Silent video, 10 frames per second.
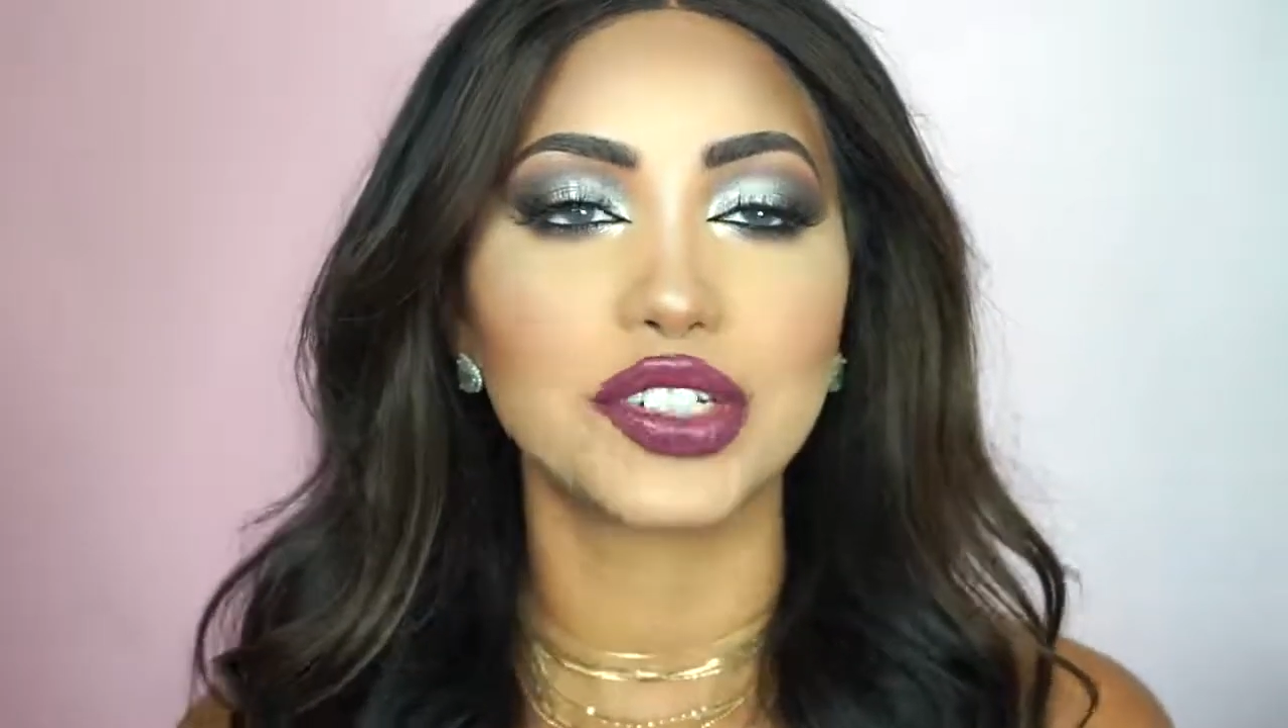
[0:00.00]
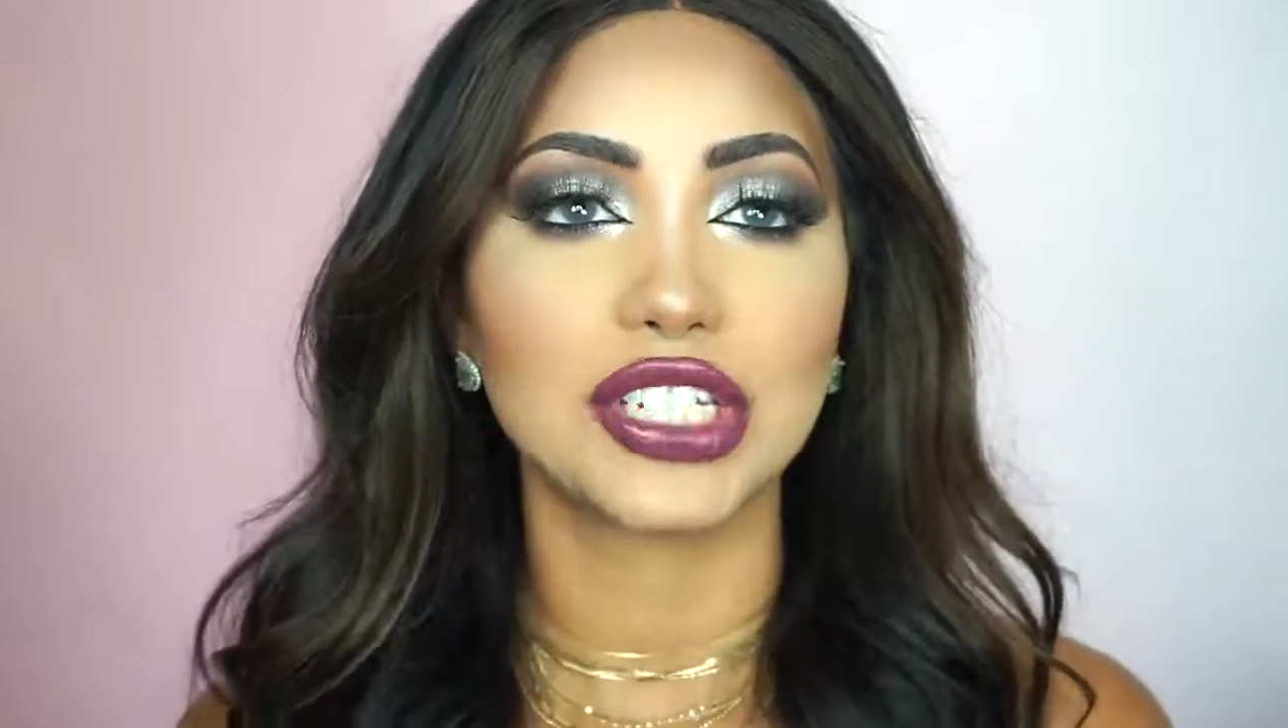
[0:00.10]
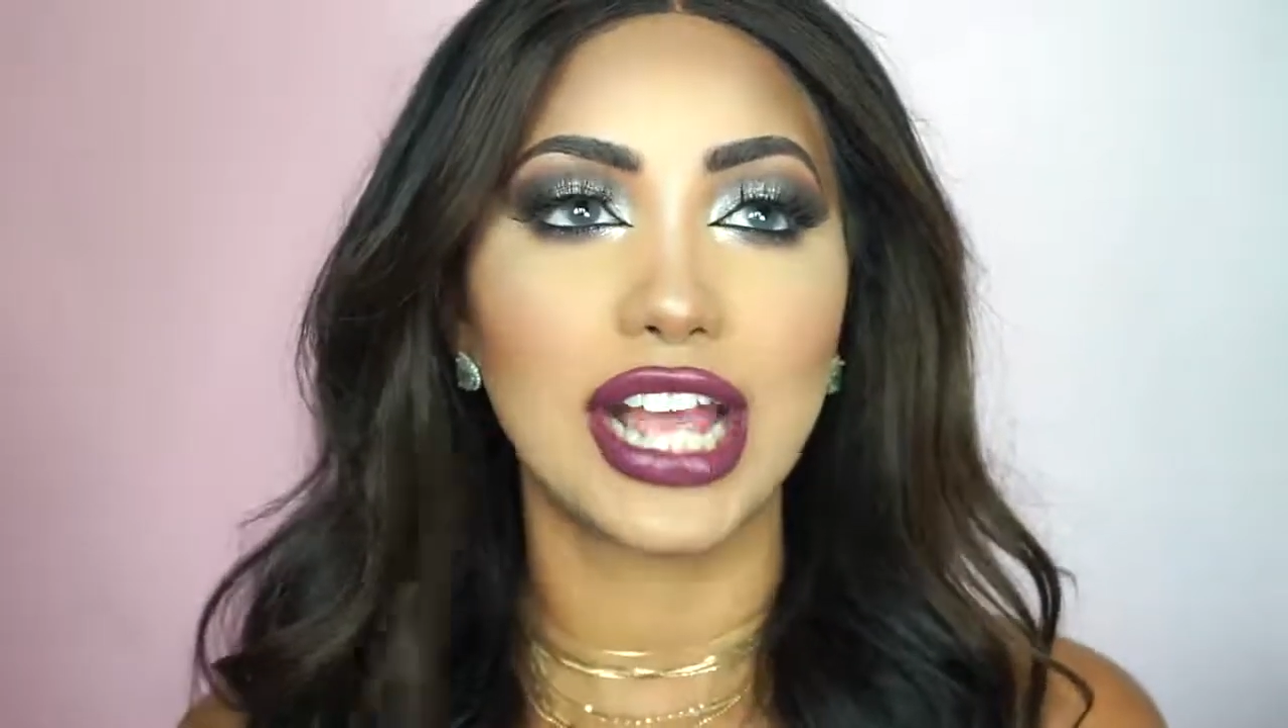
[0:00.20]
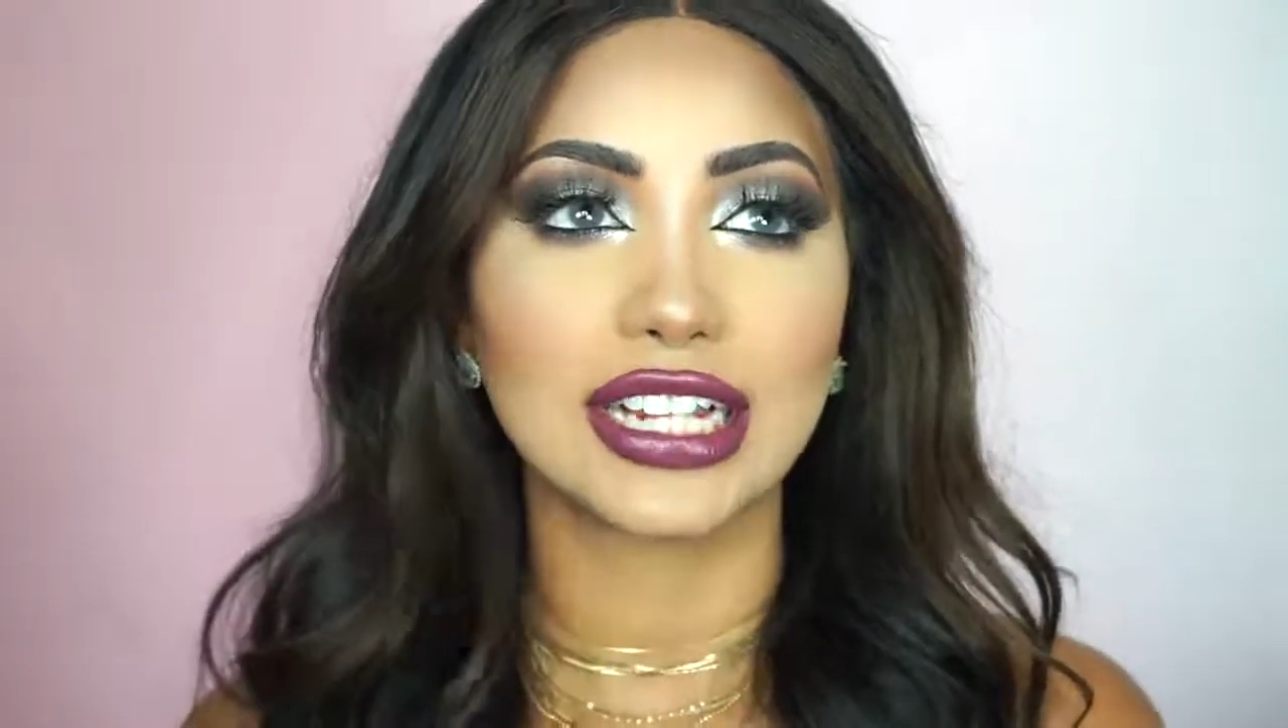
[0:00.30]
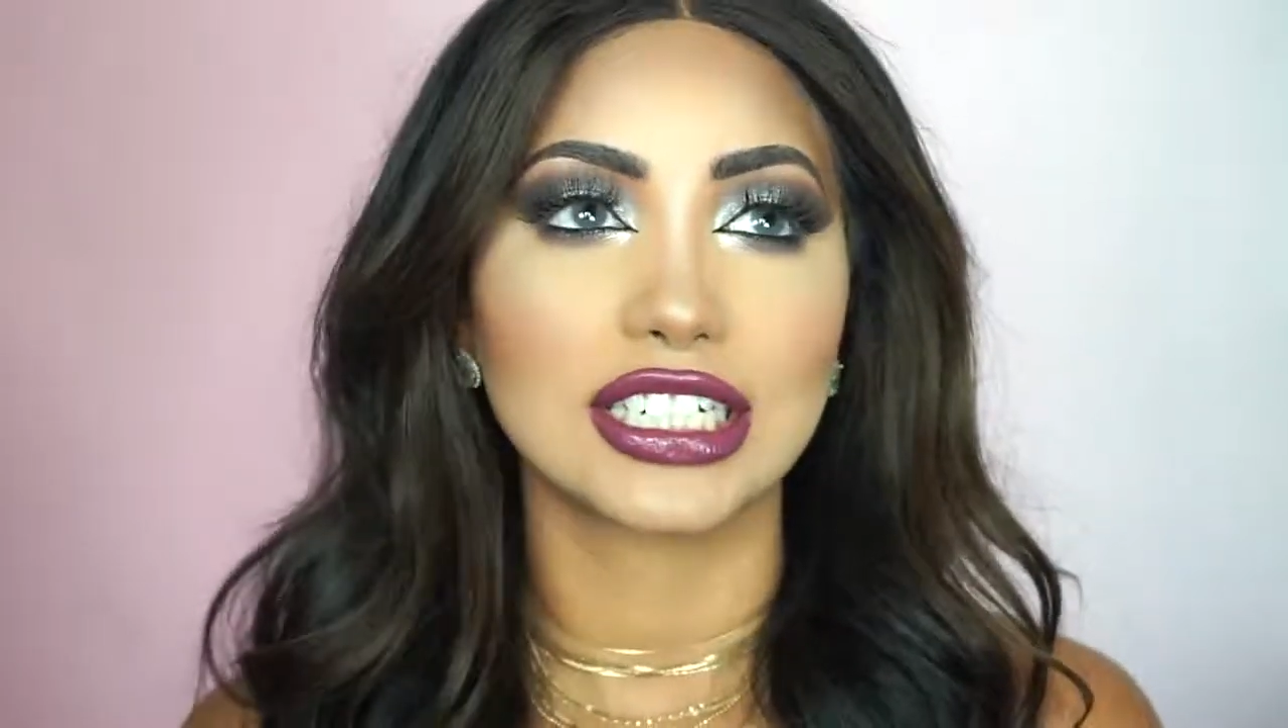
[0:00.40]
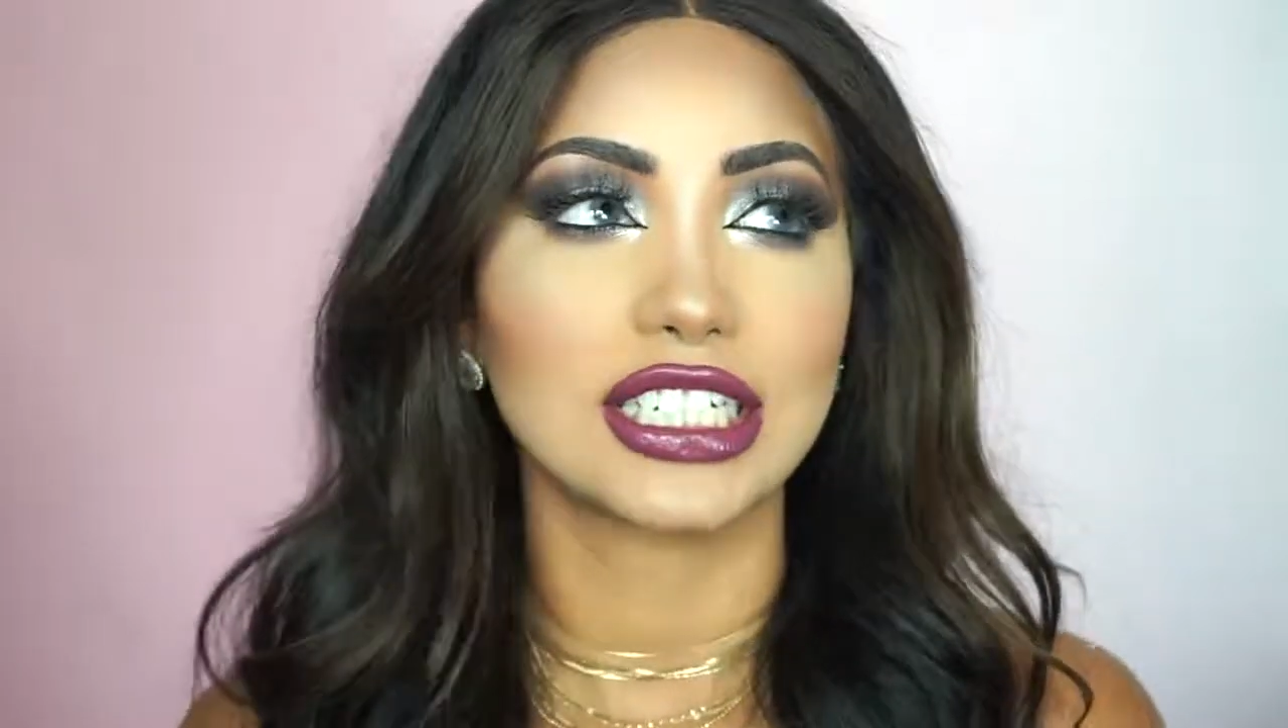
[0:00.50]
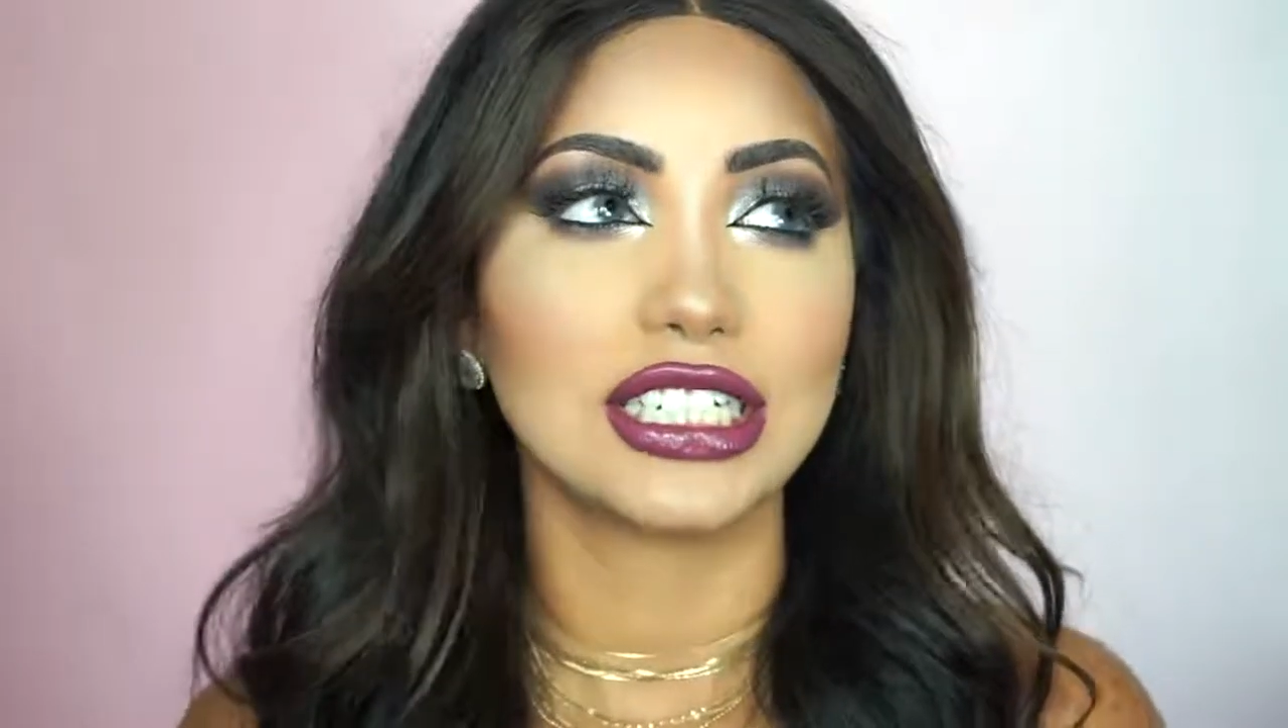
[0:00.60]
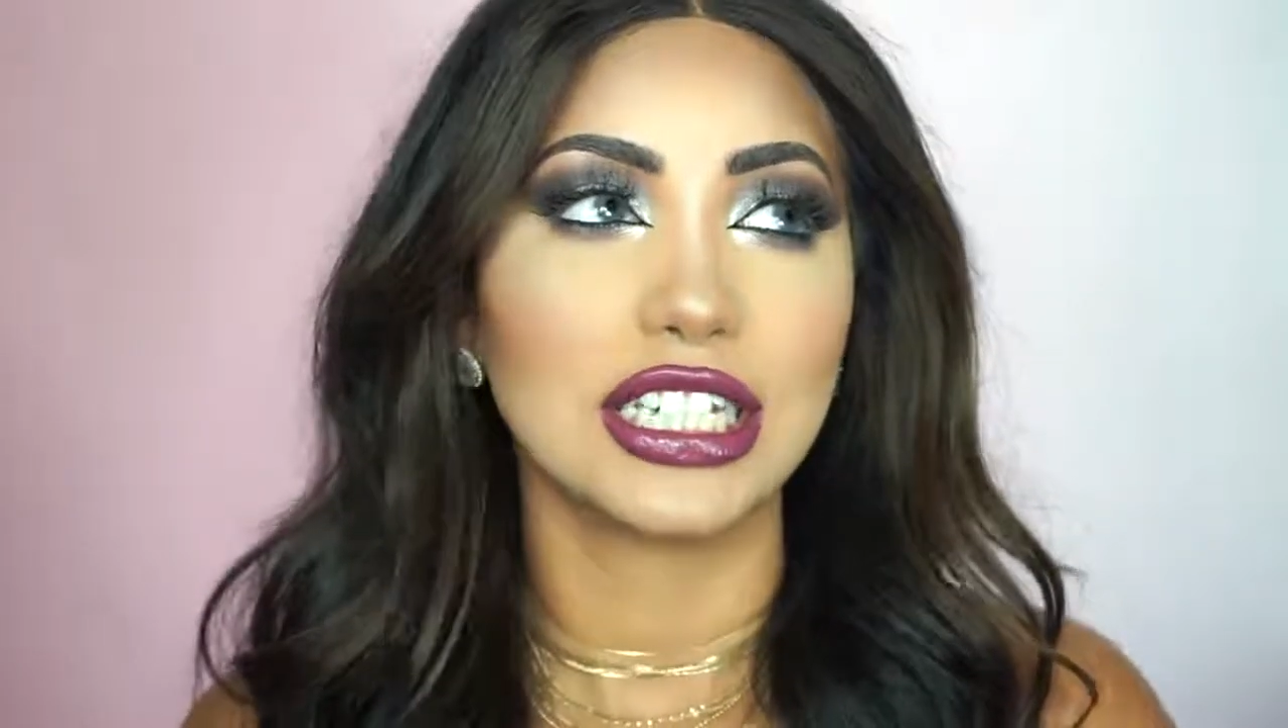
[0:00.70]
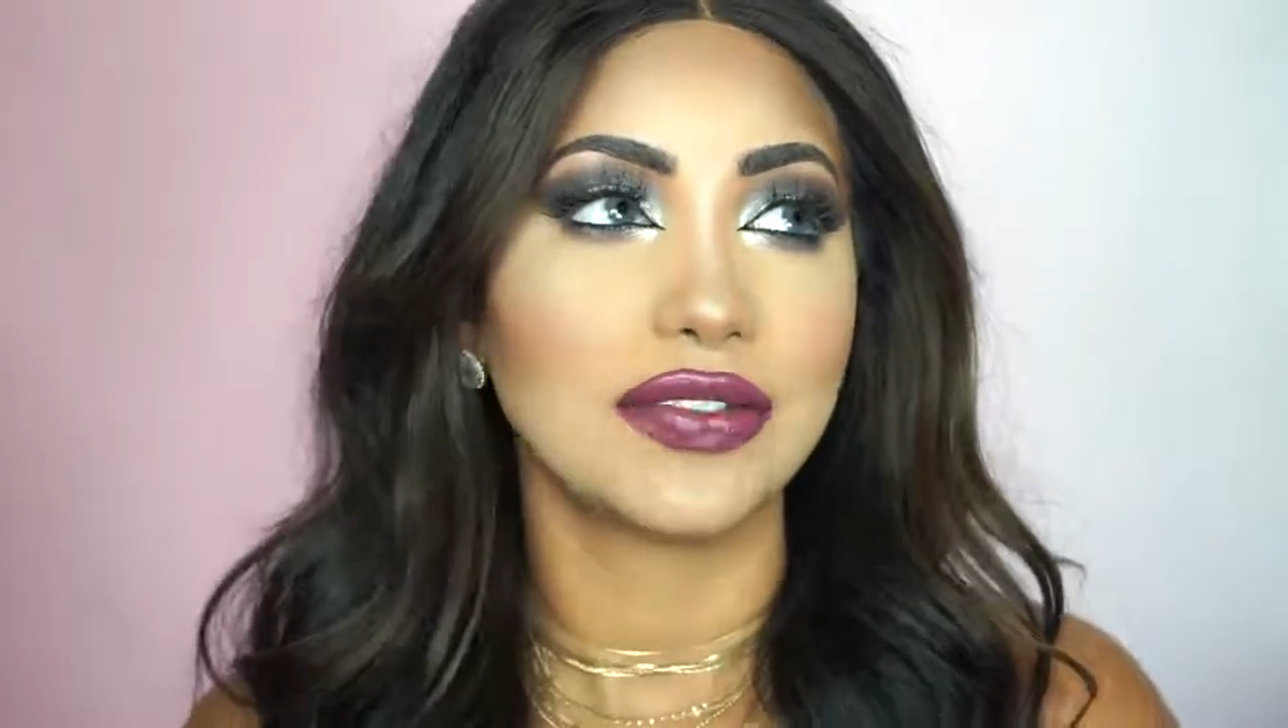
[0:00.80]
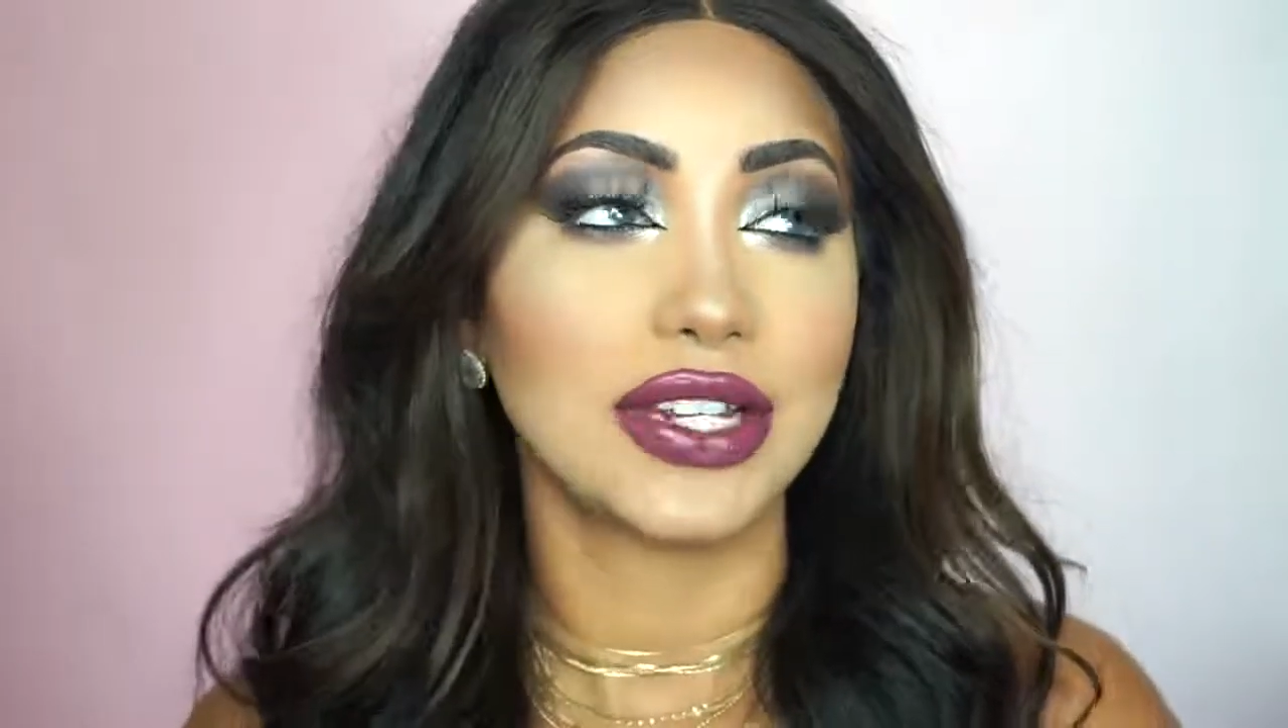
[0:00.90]
She
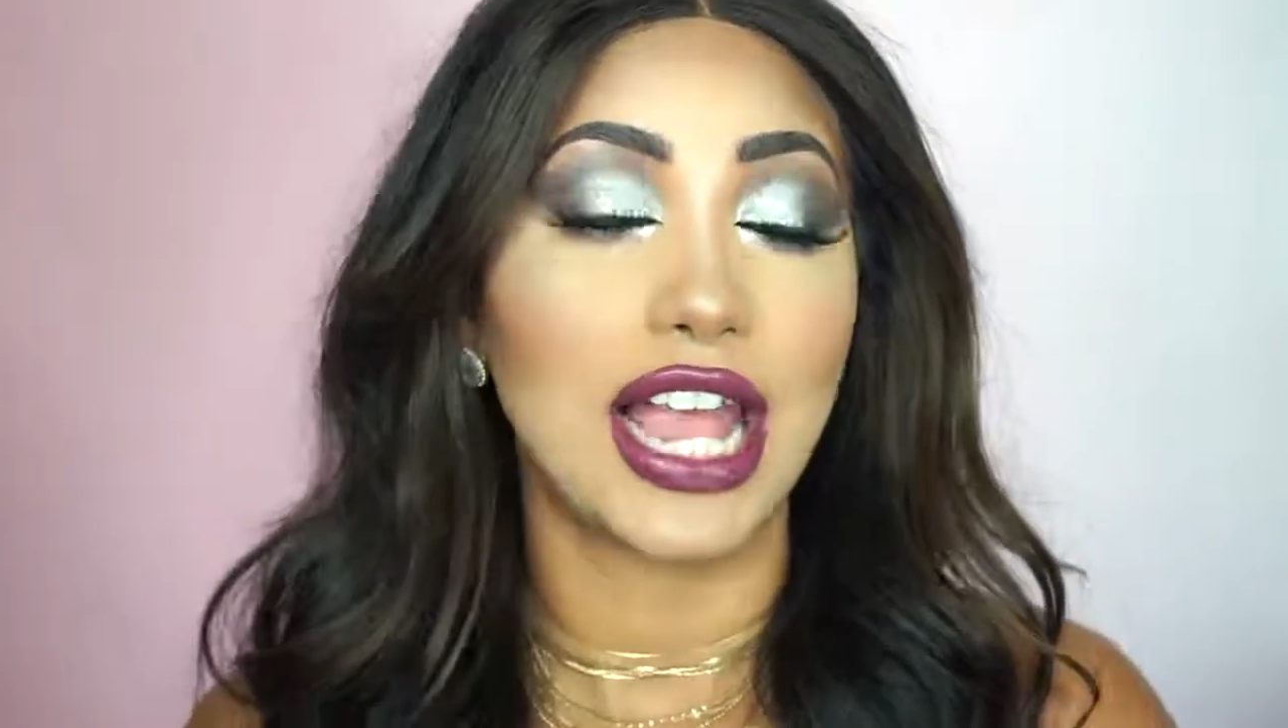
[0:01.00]
actually even